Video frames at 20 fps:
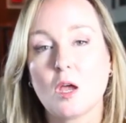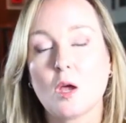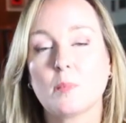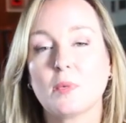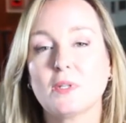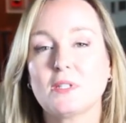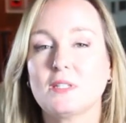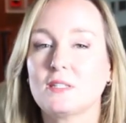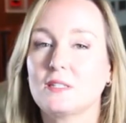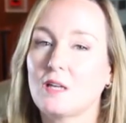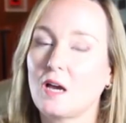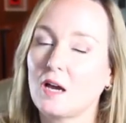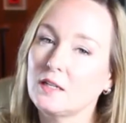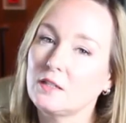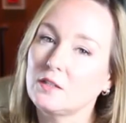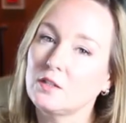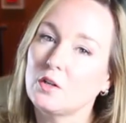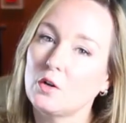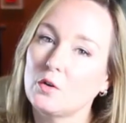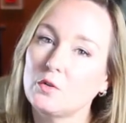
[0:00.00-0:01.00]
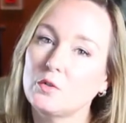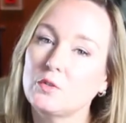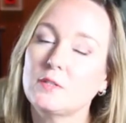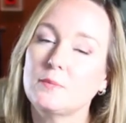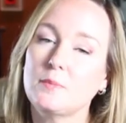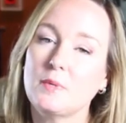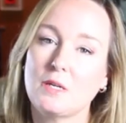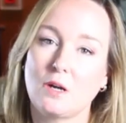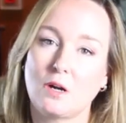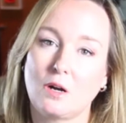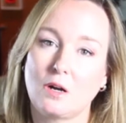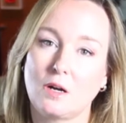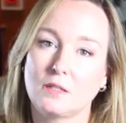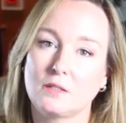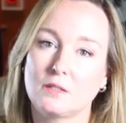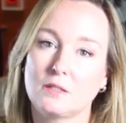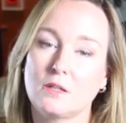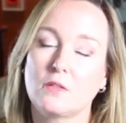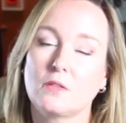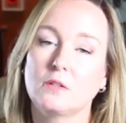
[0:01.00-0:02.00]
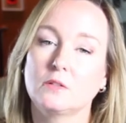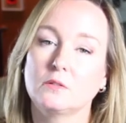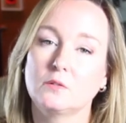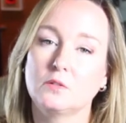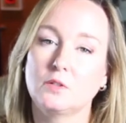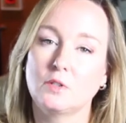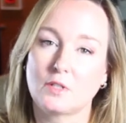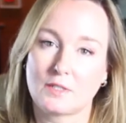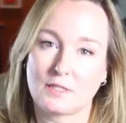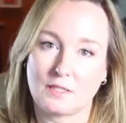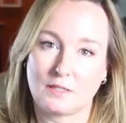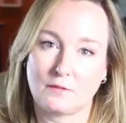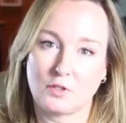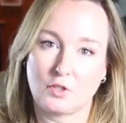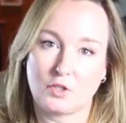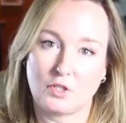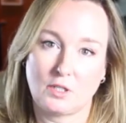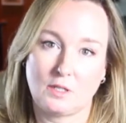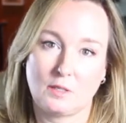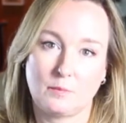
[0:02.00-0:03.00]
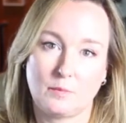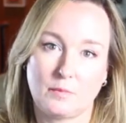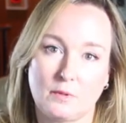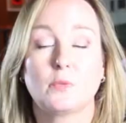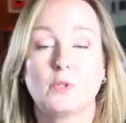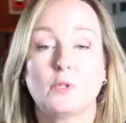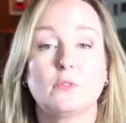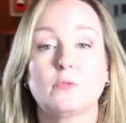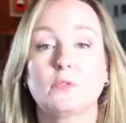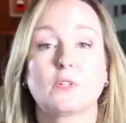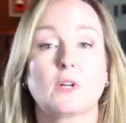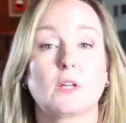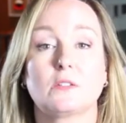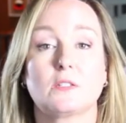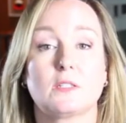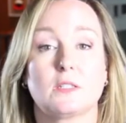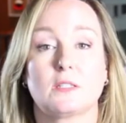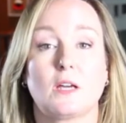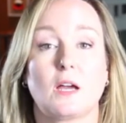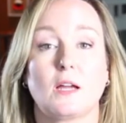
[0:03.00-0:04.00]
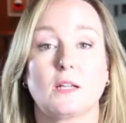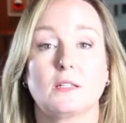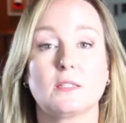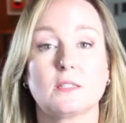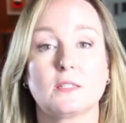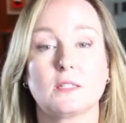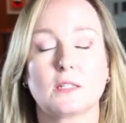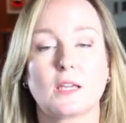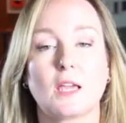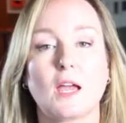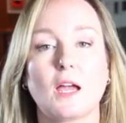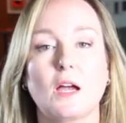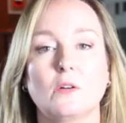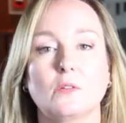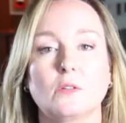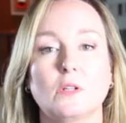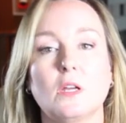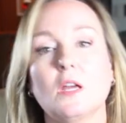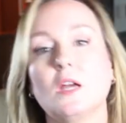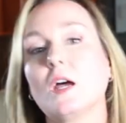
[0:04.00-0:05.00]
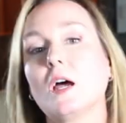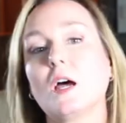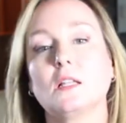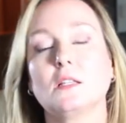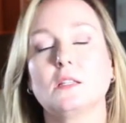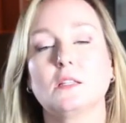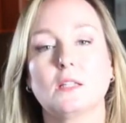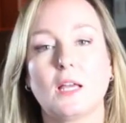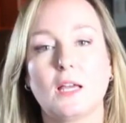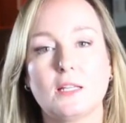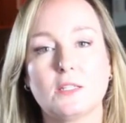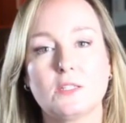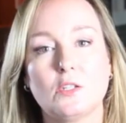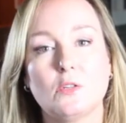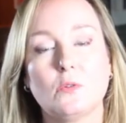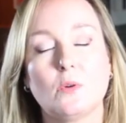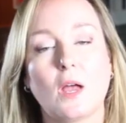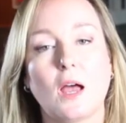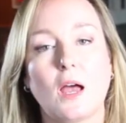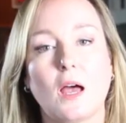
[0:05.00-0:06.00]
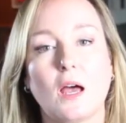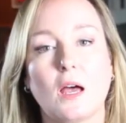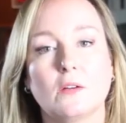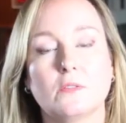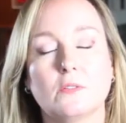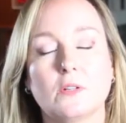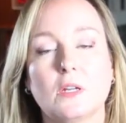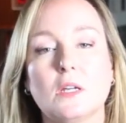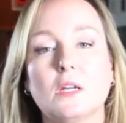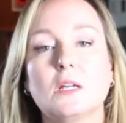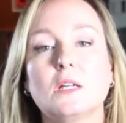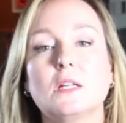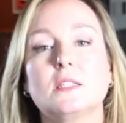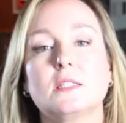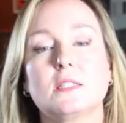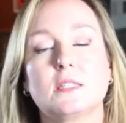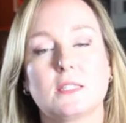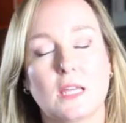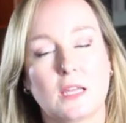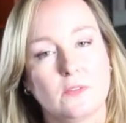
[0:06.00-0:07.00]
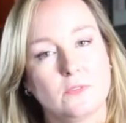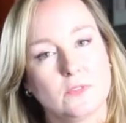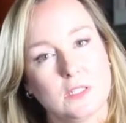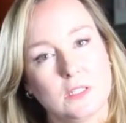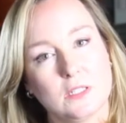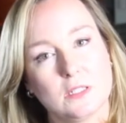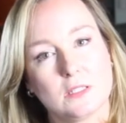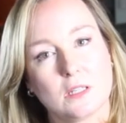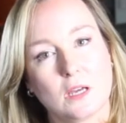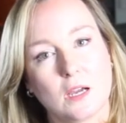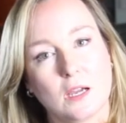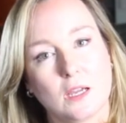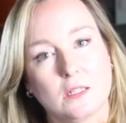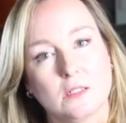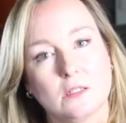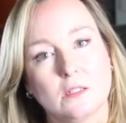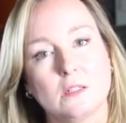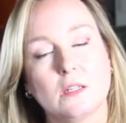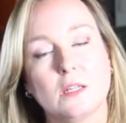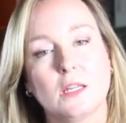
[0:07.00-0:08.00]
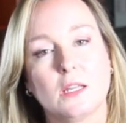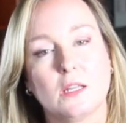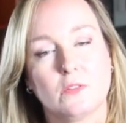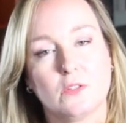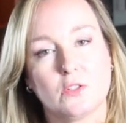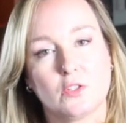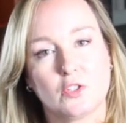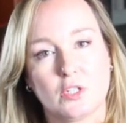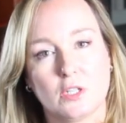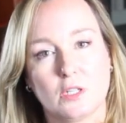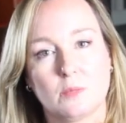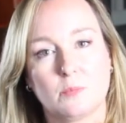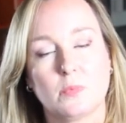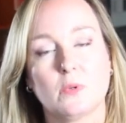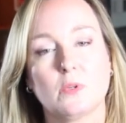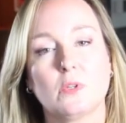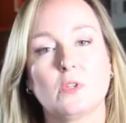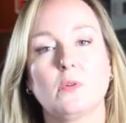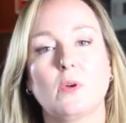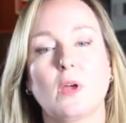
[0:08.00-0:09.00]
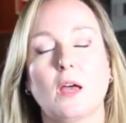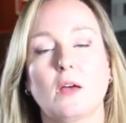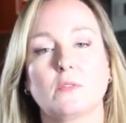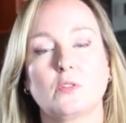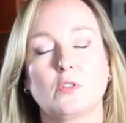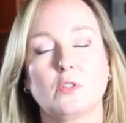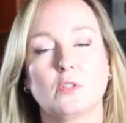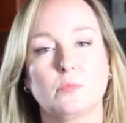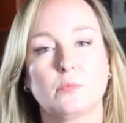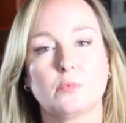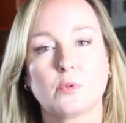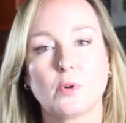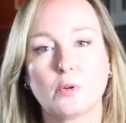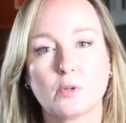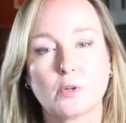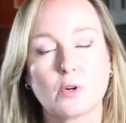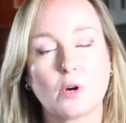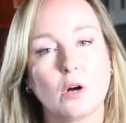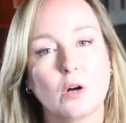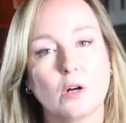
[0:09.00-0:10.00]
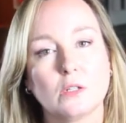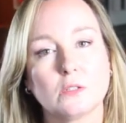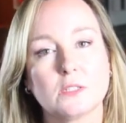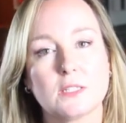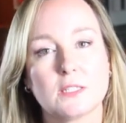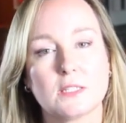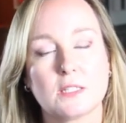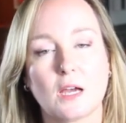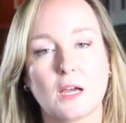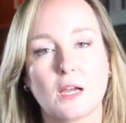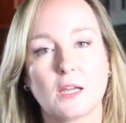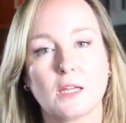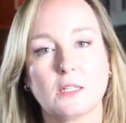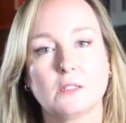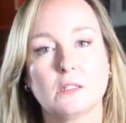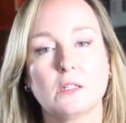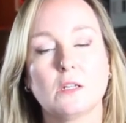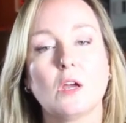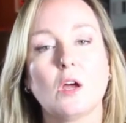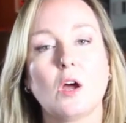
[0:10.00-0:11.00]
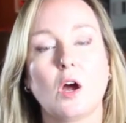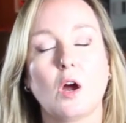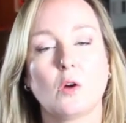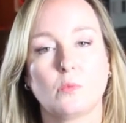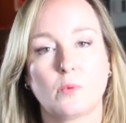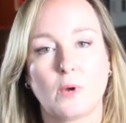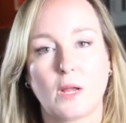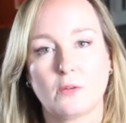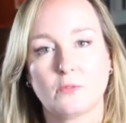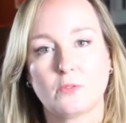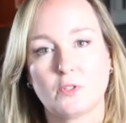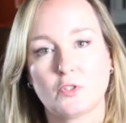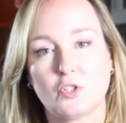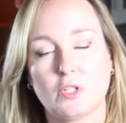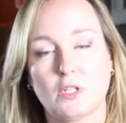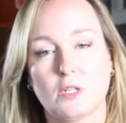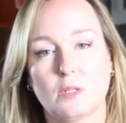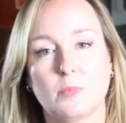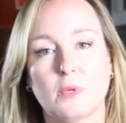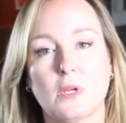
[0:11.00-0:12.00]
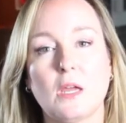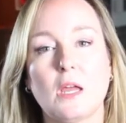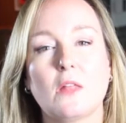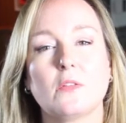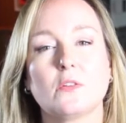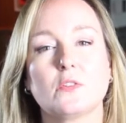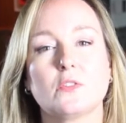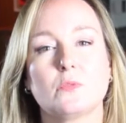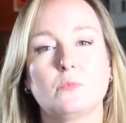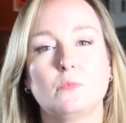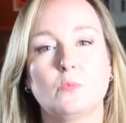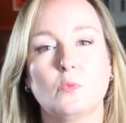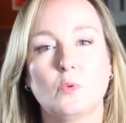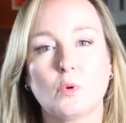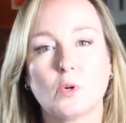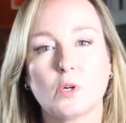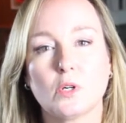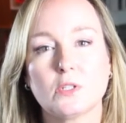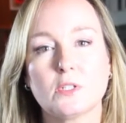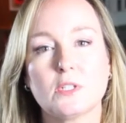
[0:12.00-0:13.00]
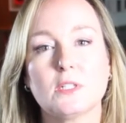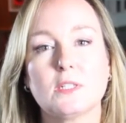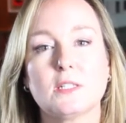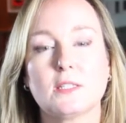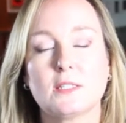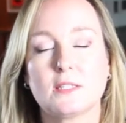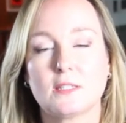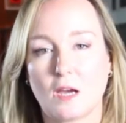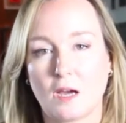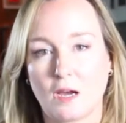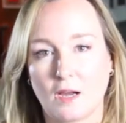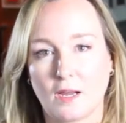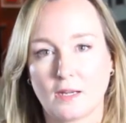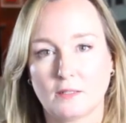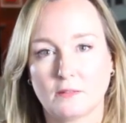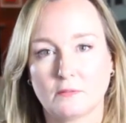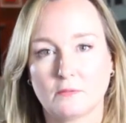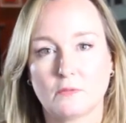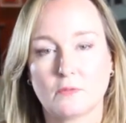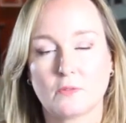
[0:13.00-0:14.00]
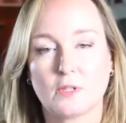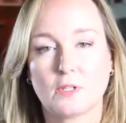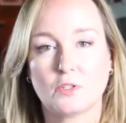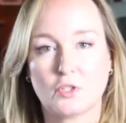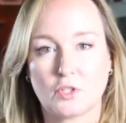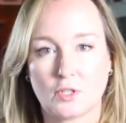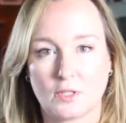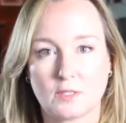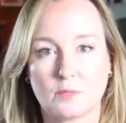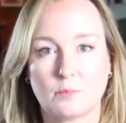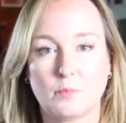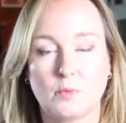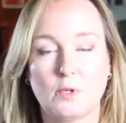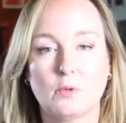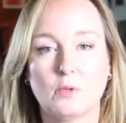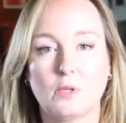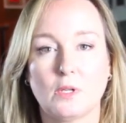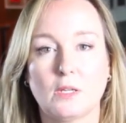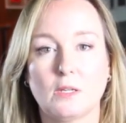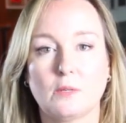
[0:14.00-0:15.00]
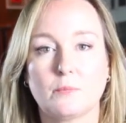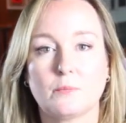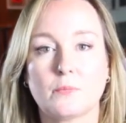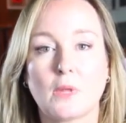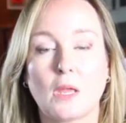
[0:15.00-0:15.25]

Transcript: But design goes beyond the looks of a ship. Beautiful design doesn't count unless you have safety design in the ship, you have good protocol design around the ship. There's more to design than just beauty.